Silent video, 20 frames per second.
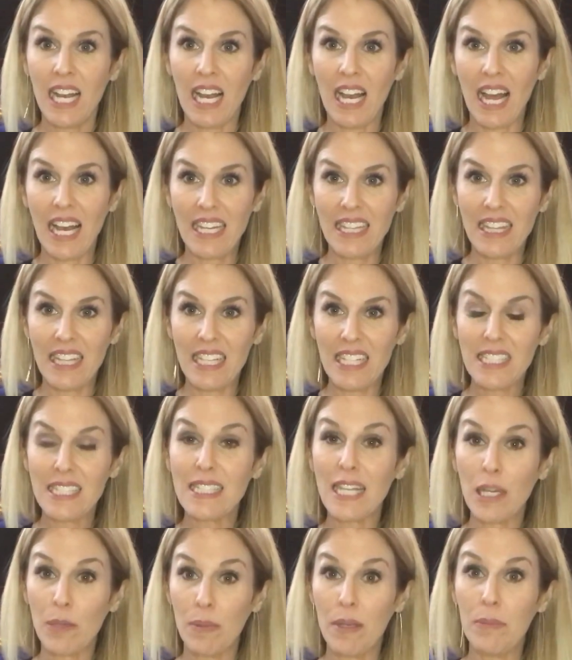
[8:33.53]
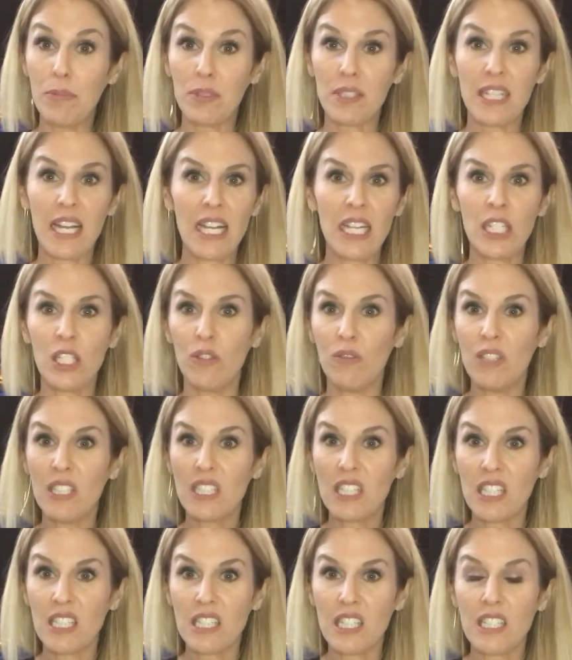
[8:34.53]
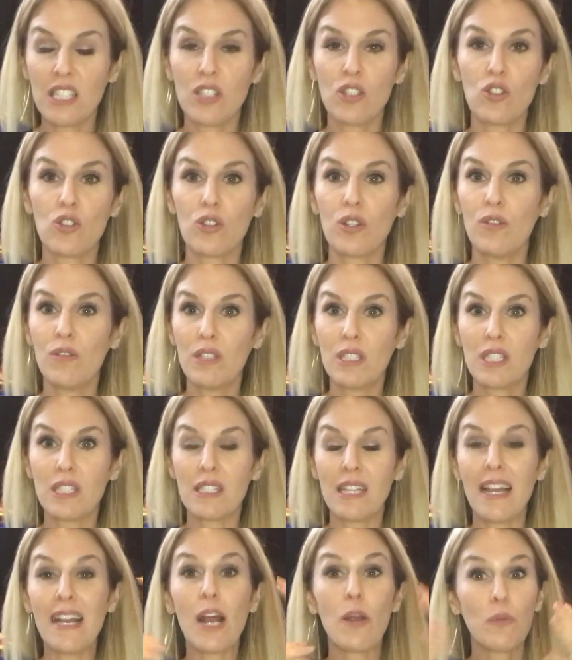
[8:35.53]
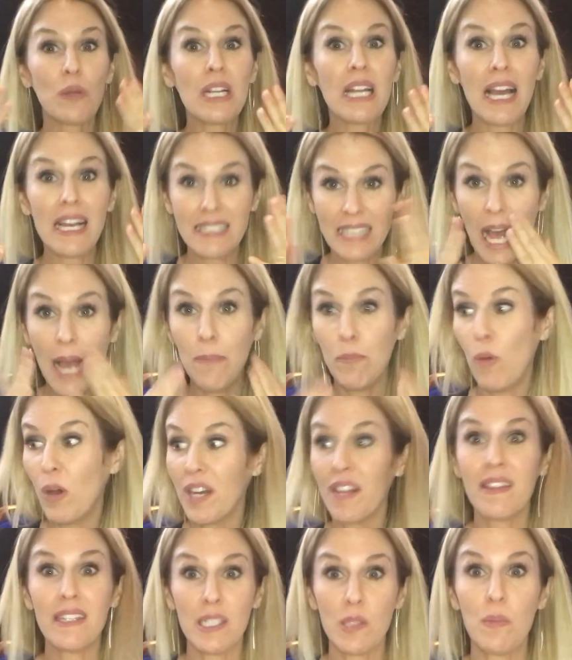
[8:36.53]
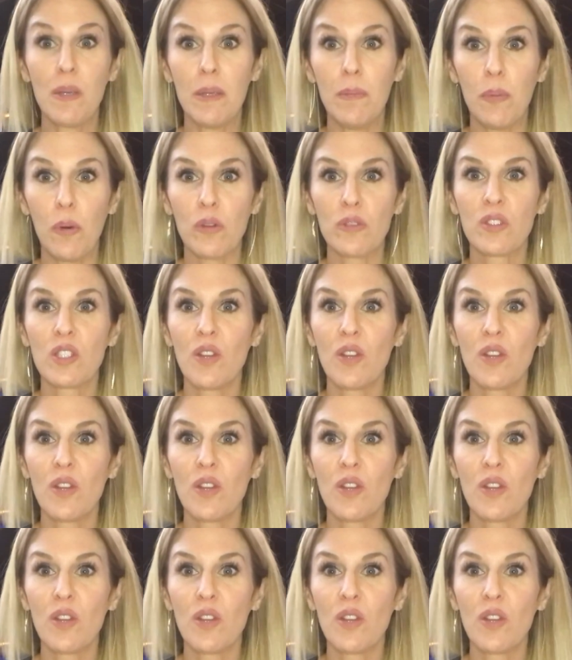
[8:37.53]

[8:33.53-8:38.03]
like this, like people telling you this, this, this is true, this is, and I realize I'm one of these people.